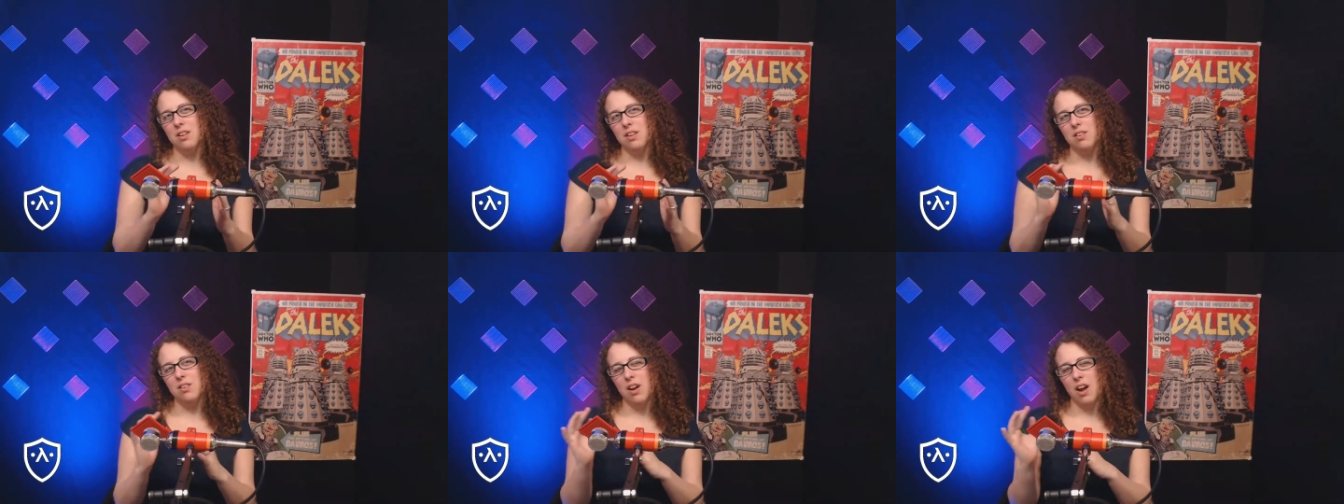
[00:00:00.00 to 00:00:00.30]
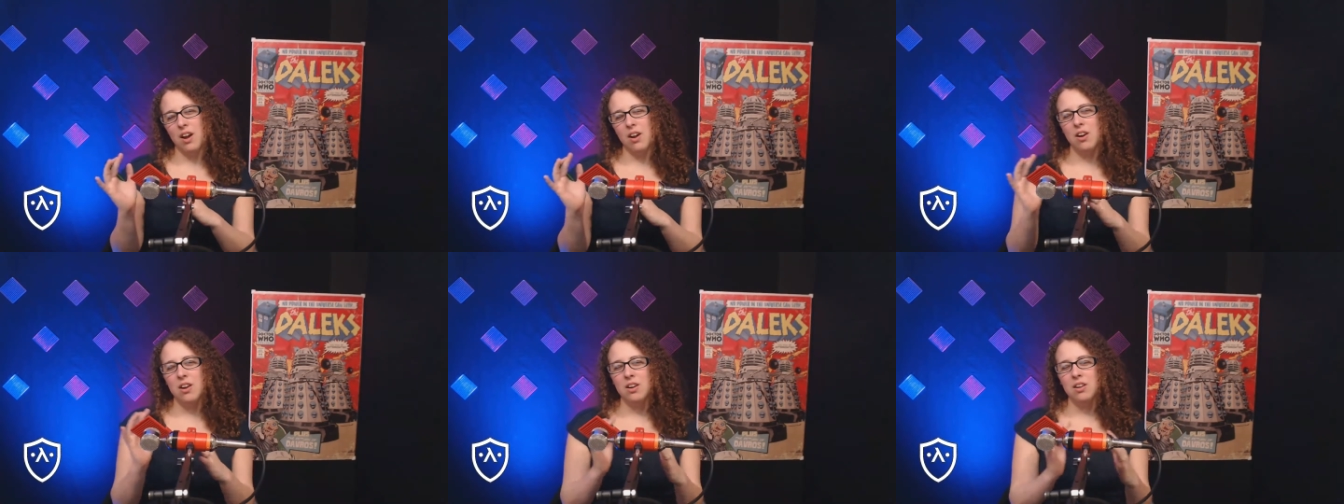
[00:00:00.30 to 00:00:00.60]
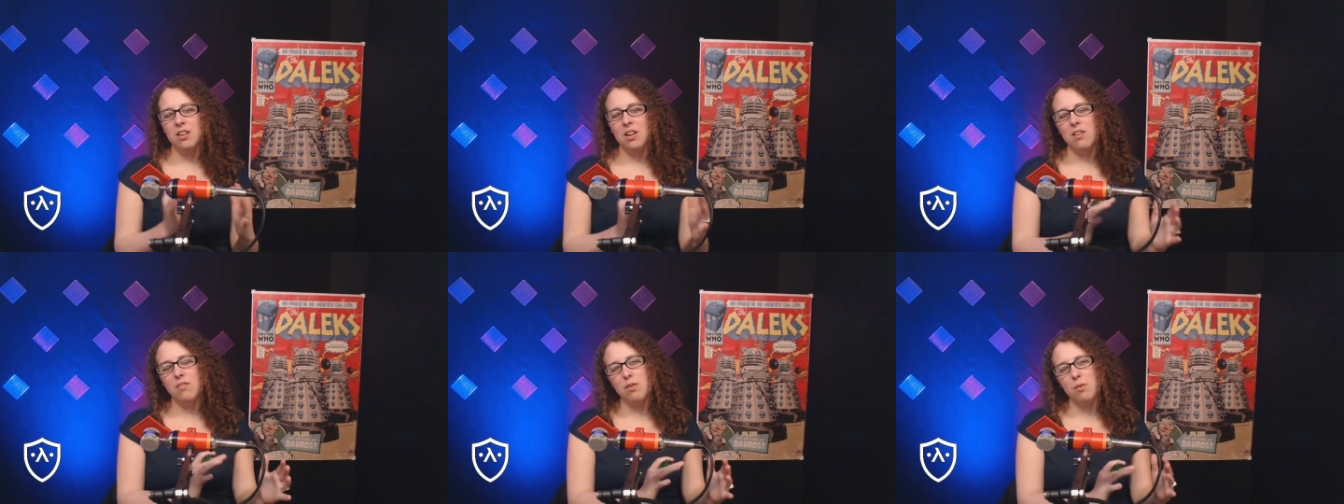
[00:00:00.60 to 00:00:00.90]
Die
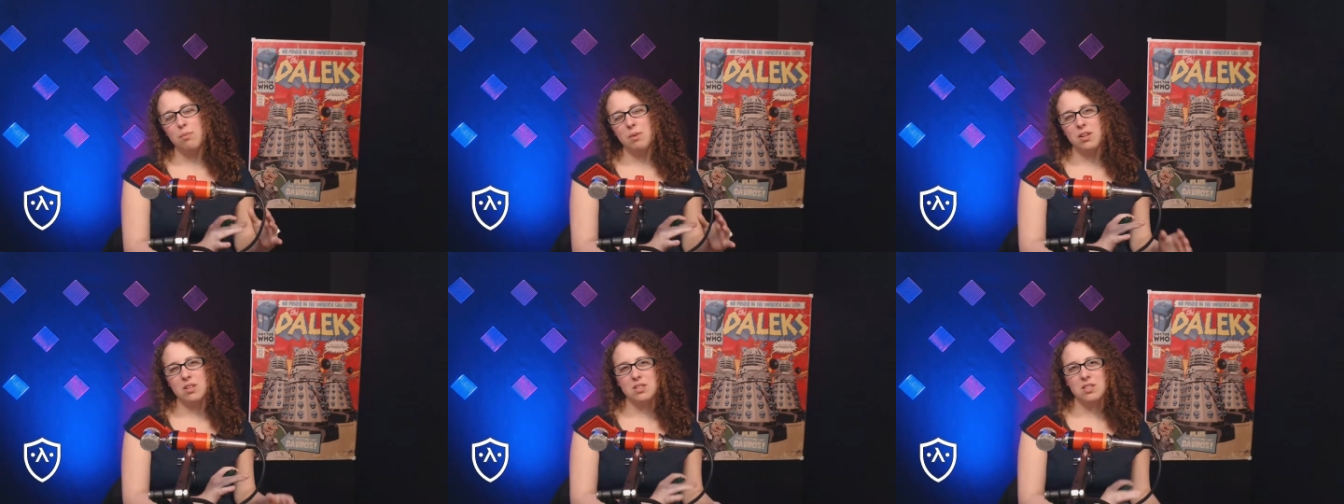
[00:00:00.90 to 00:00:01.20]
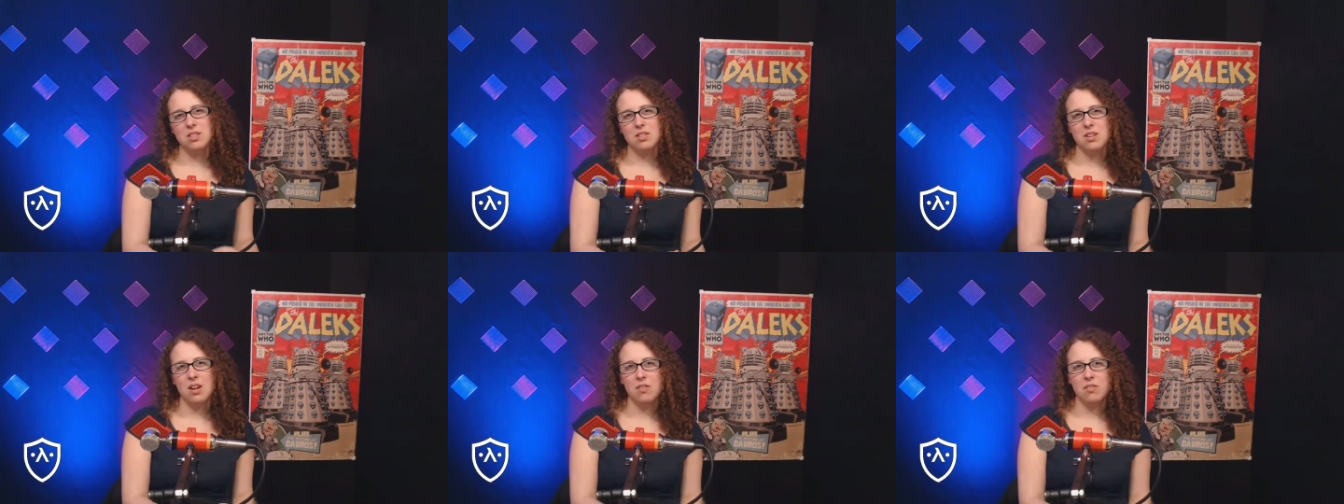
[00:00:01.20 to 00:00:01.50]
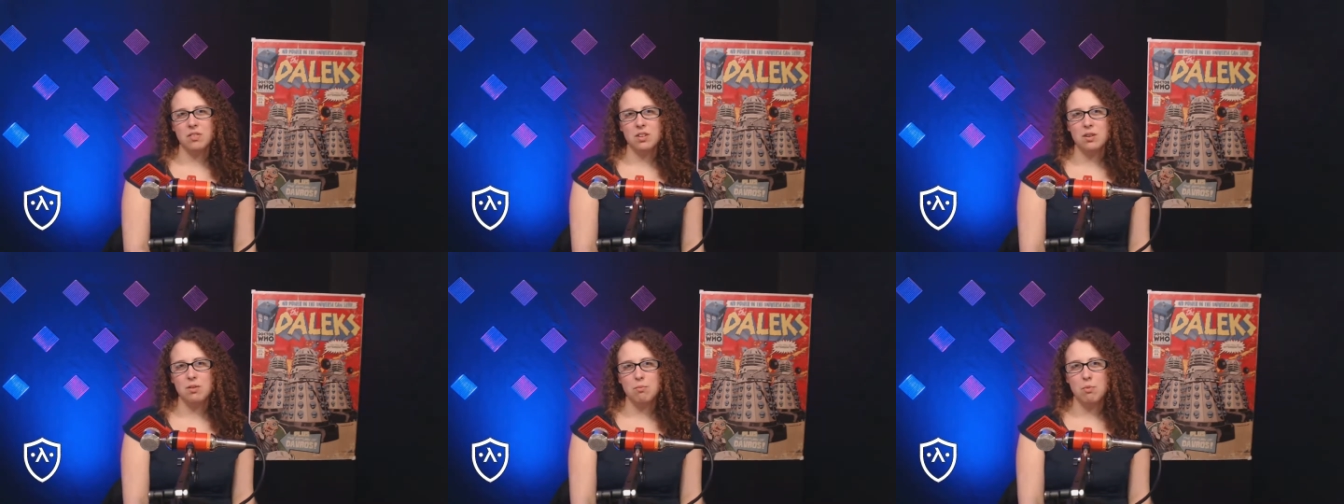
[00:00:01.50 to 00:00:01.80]
Hard level, but it's
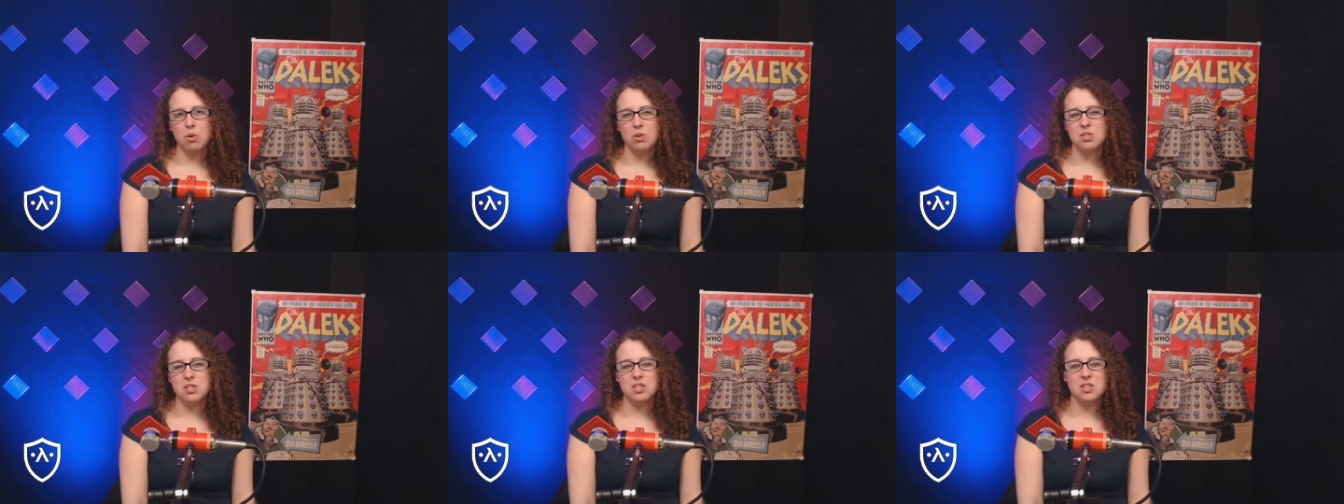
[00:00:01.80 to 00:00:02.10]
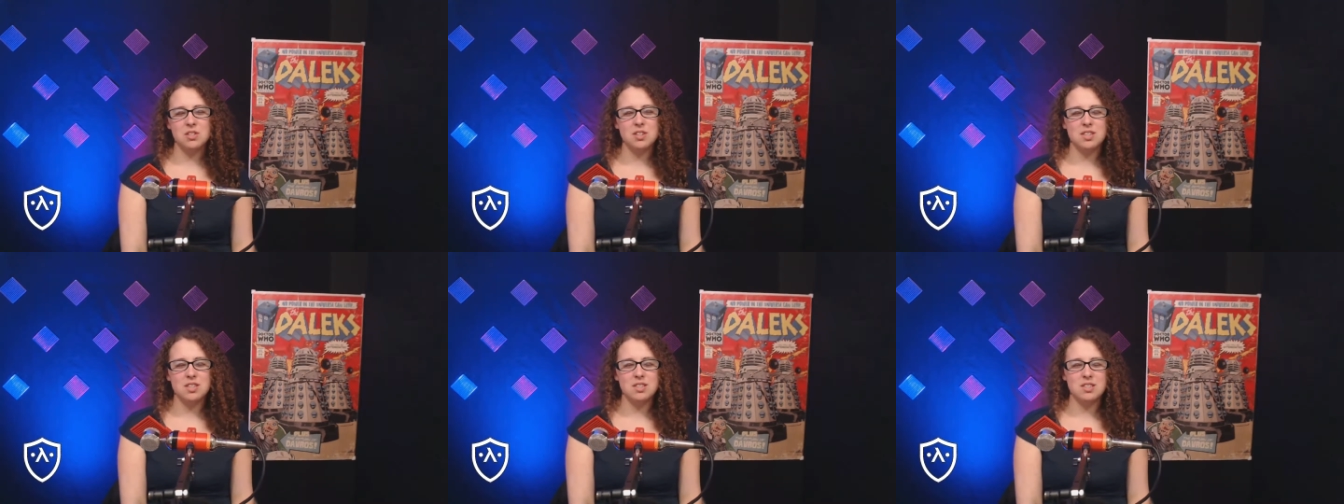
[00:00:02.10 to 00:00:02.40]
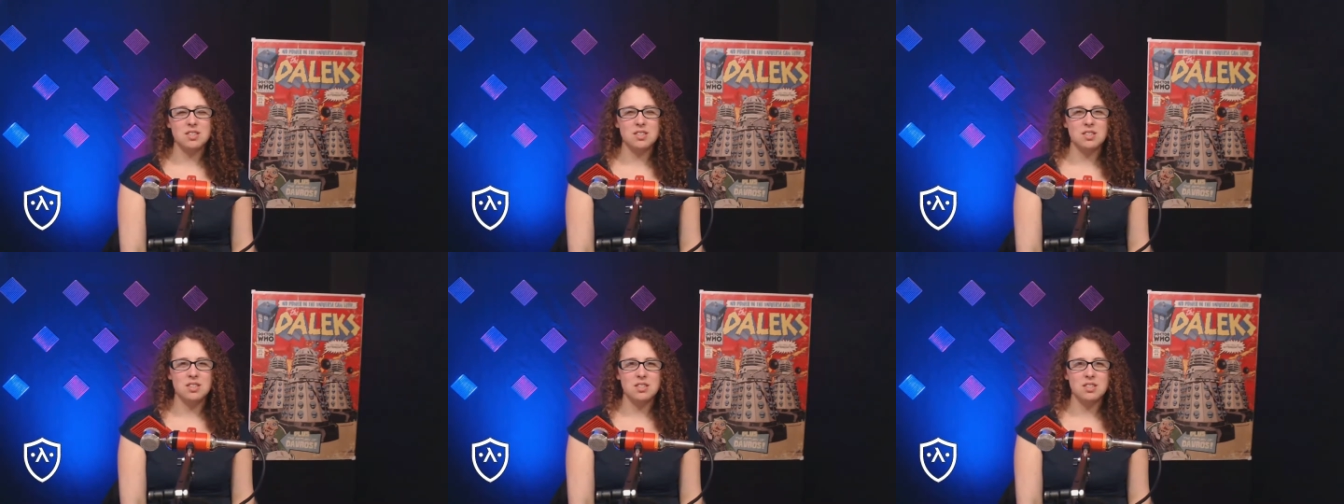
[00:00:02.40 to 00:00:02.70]
definitely more serious
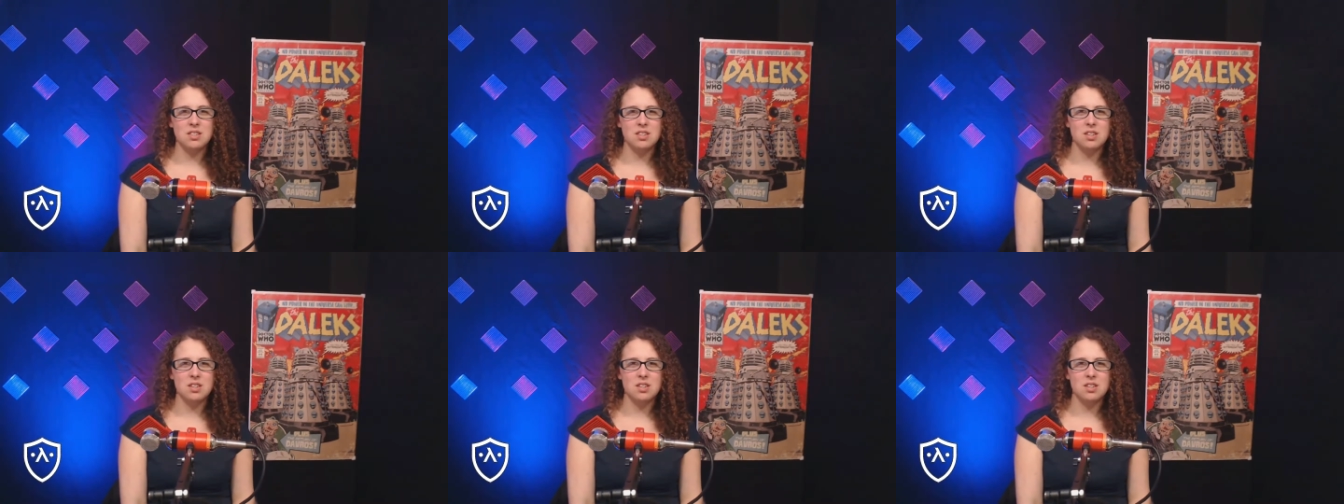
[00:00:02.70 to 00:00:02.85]
than,